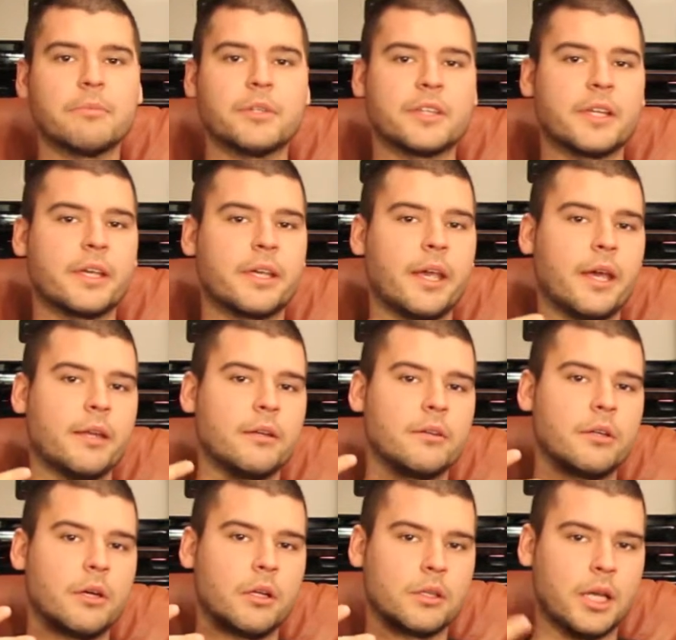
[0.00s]
but they get
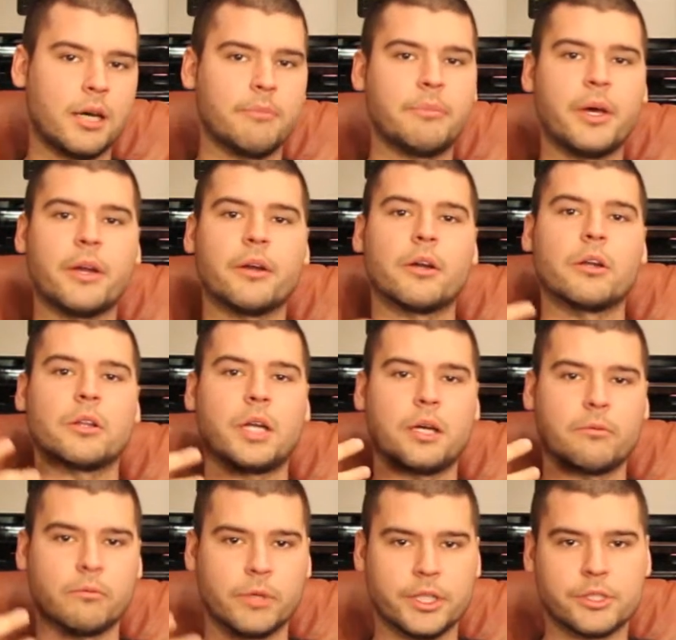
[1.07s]
a lot better, a
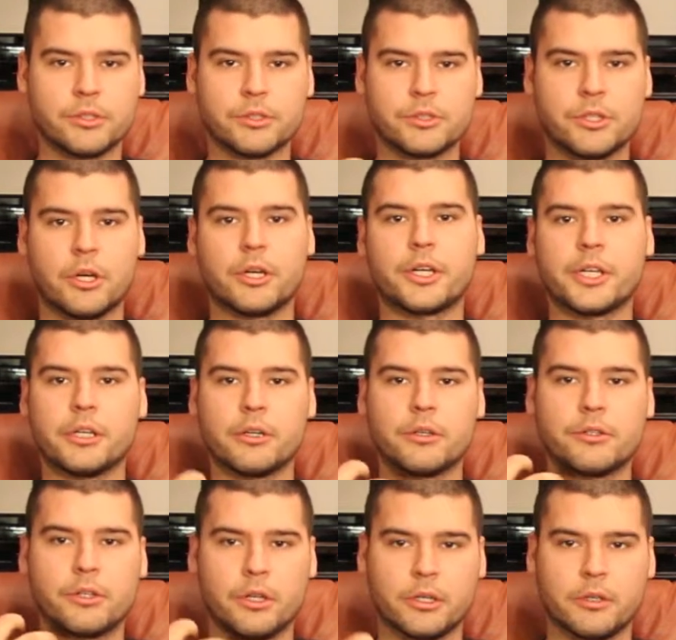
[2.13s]
lot richer,
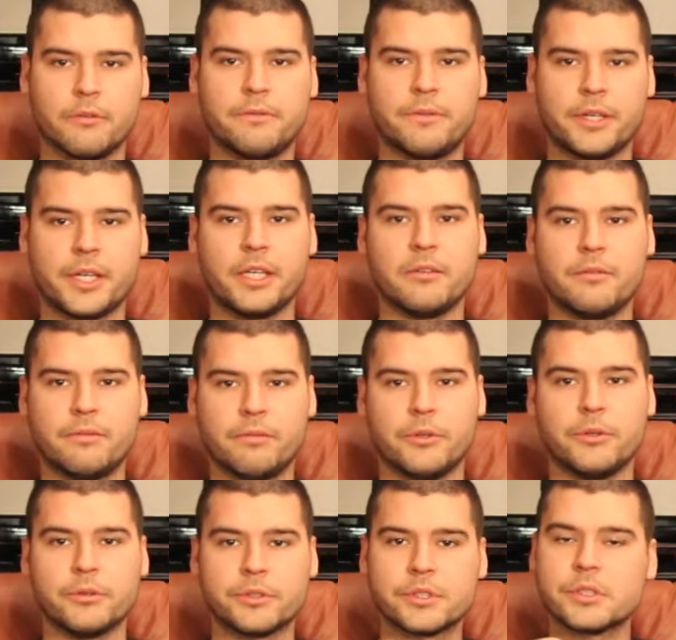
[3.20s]
darker figgy
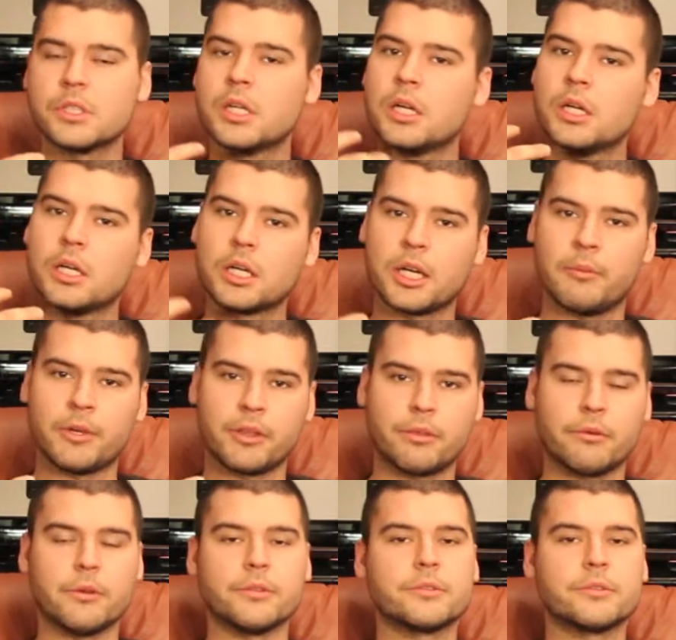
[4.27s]
fruits coming through.